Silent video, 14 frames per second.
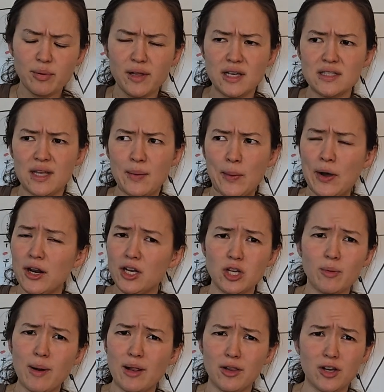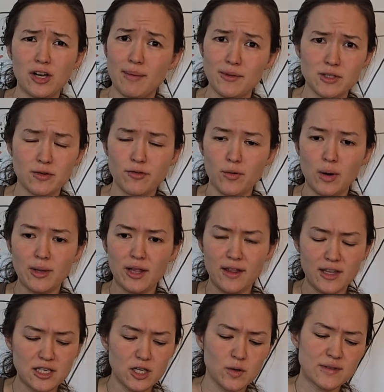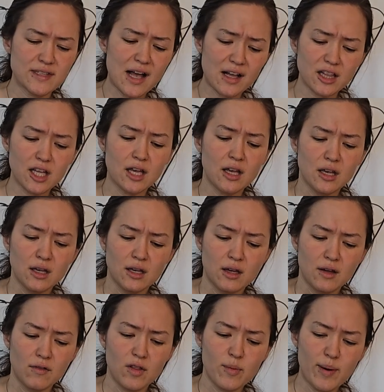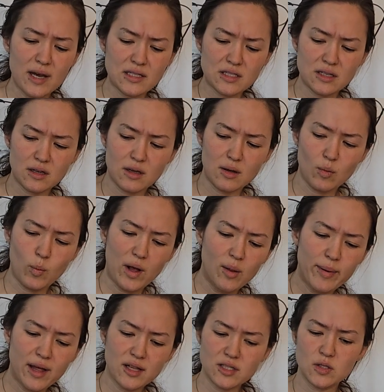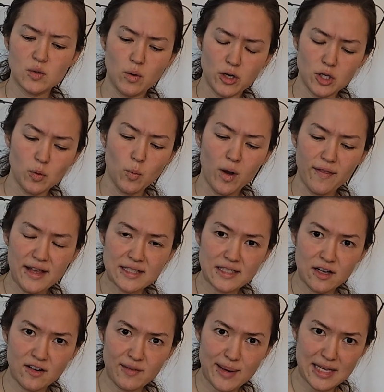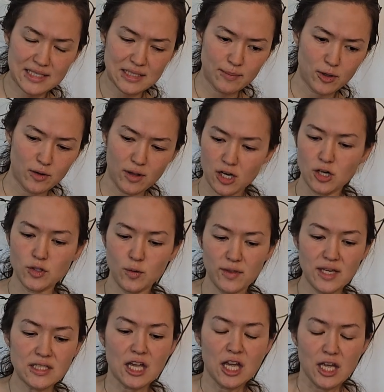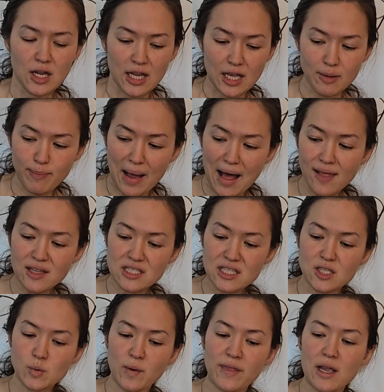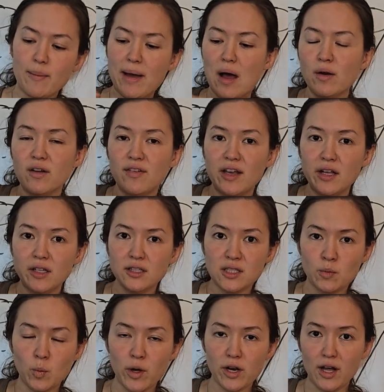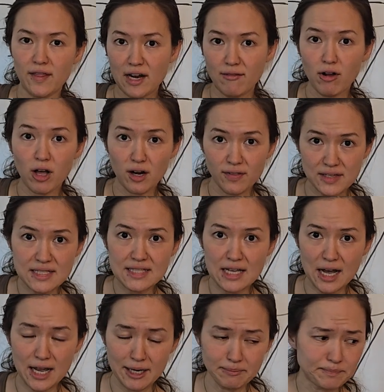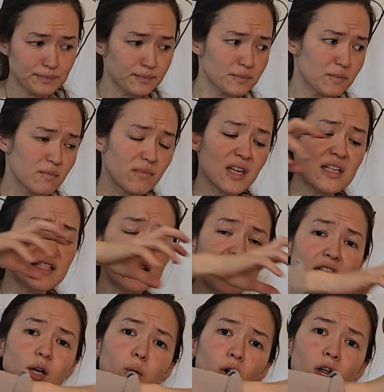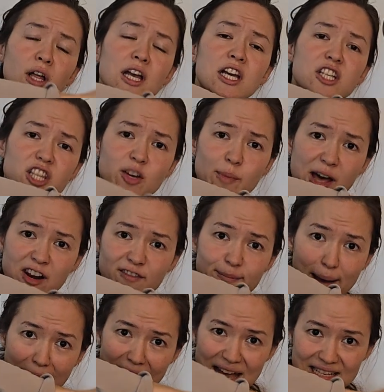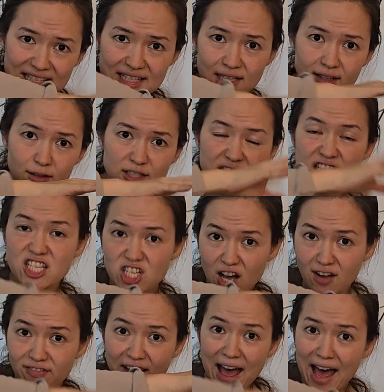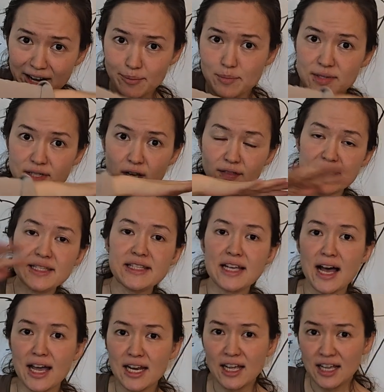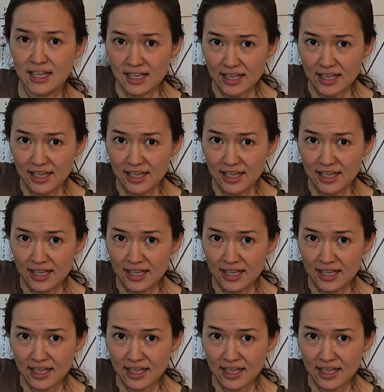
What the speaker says: place they want it. You could probably look it up. There's a formula and they tell you exactly for the best well-balanced sword, you want that center of mass somewhere along here. So it balances when the amount of hilt and whatnot that I've got on this side is equal to the amount of mass, stuff, atoms on this side